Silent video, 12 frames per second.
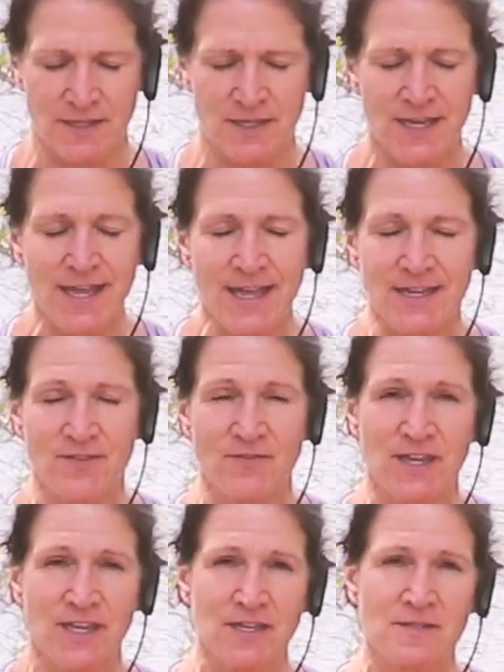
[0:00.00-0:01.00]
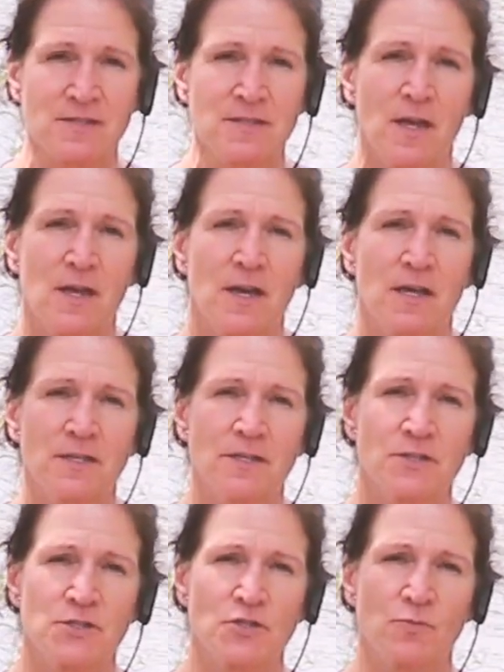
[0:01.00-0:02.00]
And again, if it gets a
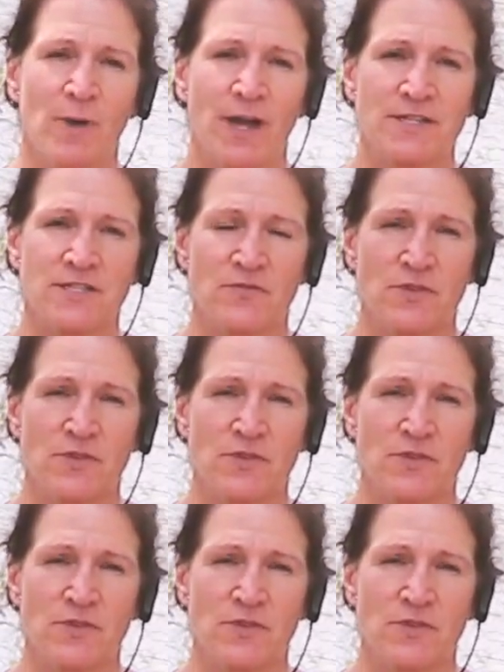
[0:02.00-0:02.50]
little too much,